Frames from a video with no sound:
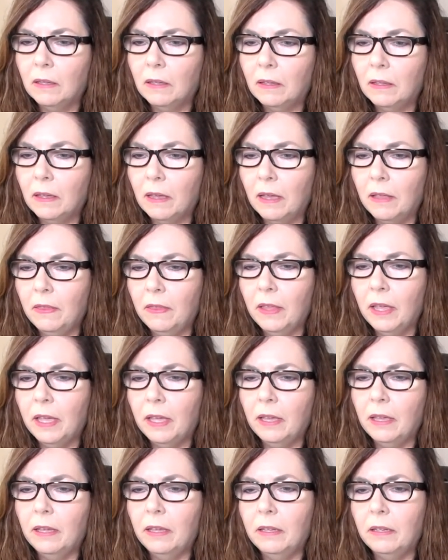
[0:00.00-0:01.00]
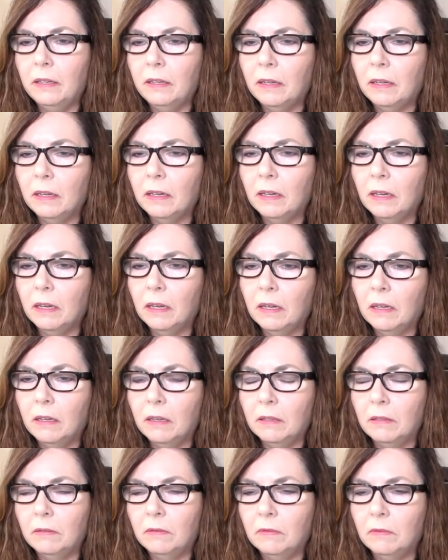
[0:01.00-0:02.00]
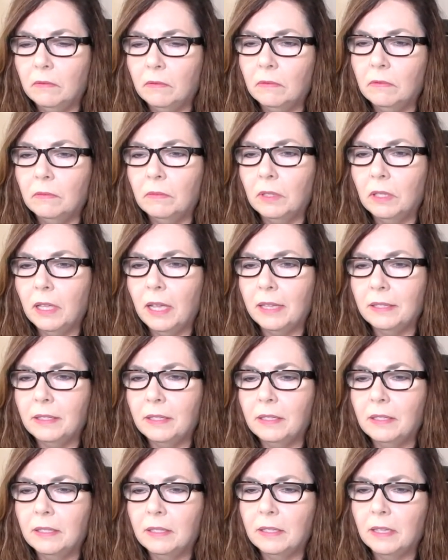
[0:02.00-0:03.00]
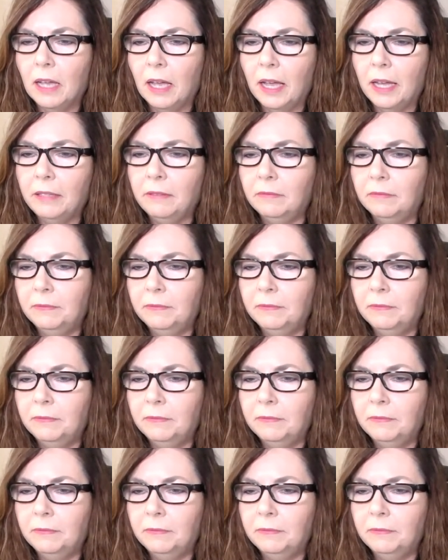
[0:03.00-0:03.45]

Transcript: And then uh classic design.